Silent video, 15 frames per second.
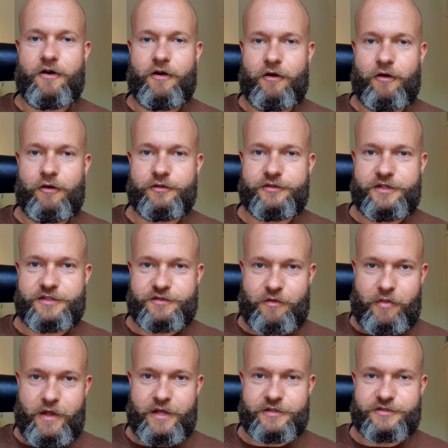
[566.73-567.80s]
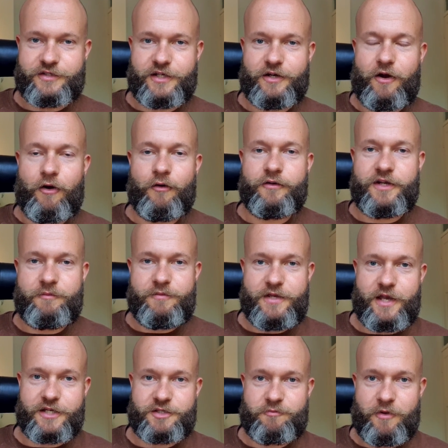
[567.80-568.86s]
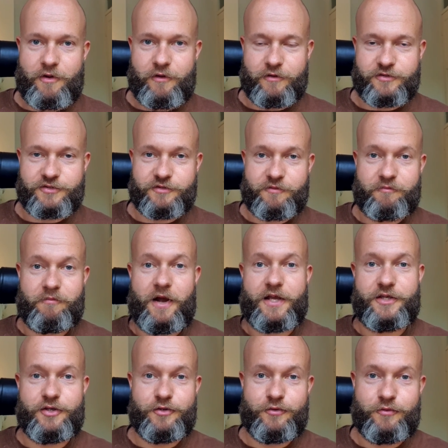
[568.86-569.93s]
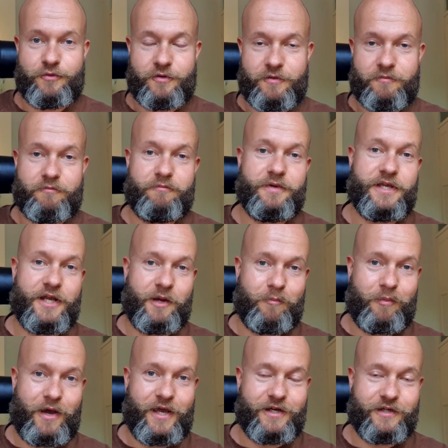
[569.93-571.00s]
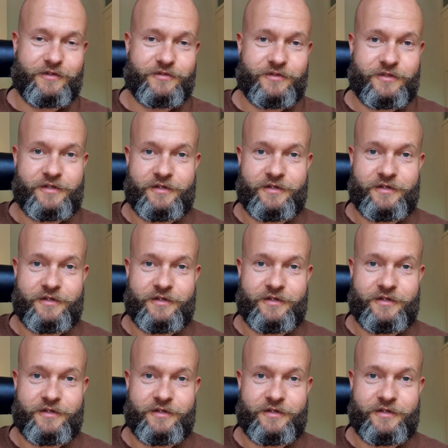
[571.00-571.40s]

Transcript: all these things can only be experienced by you being a pilot.